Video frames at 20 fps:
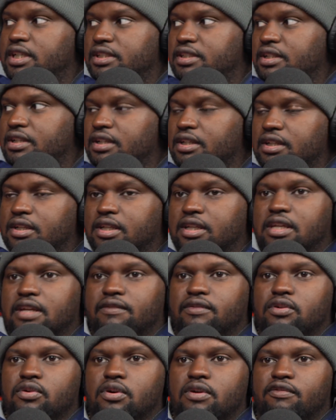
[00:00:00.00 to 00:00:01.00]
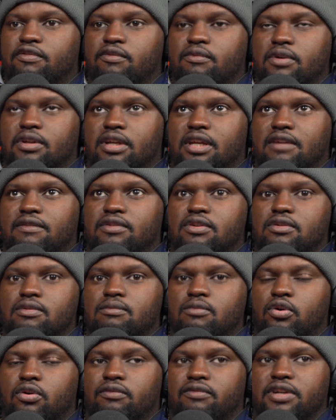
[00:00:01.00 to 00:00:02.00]
to give you
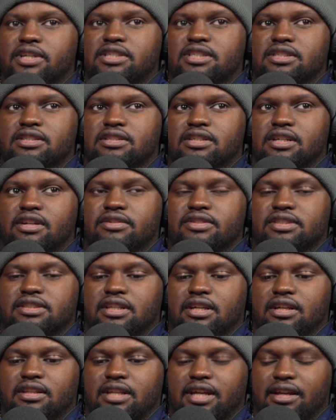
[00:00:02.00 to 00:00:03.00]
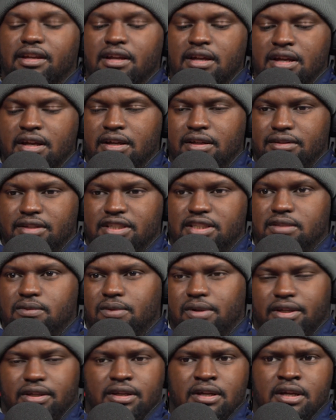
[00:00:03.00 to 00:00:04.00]
motivation and understand like this is
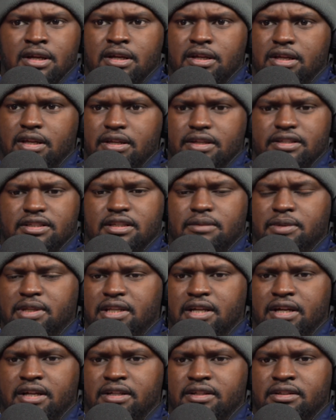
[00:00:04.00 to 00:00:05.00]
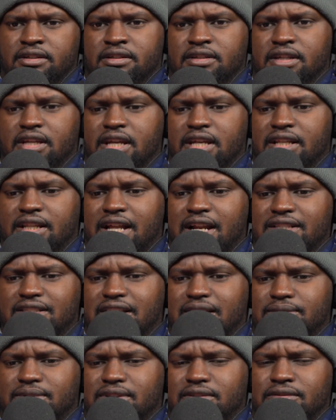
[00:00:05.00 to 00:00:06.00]
what can easily be done. And a lot of
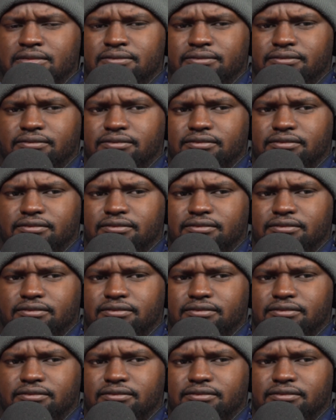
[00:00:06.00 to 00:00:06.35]
times too,